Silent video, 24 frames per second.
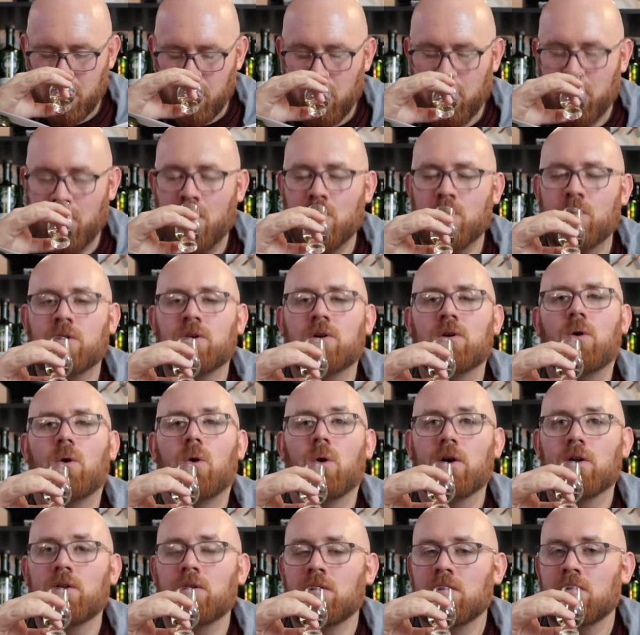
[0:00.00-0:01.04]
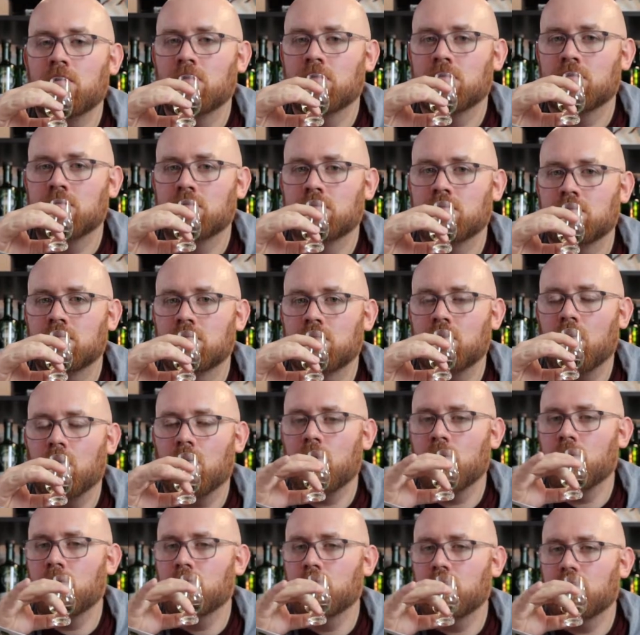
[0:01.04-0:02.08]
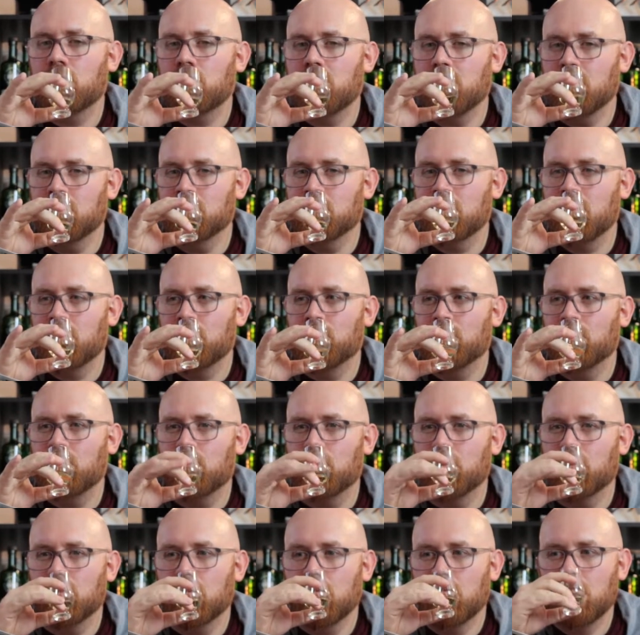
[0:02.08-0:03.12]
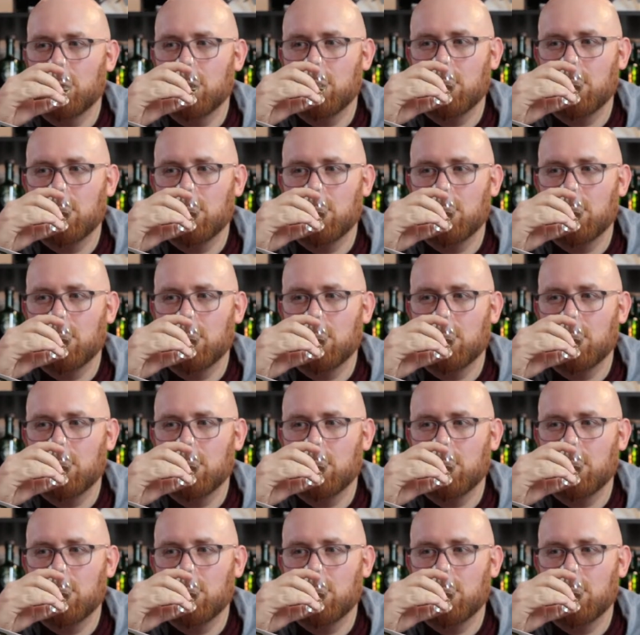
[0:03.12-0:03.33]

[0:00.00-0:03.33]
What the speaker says: Coconut oil. Not coconut cream, coconut oil.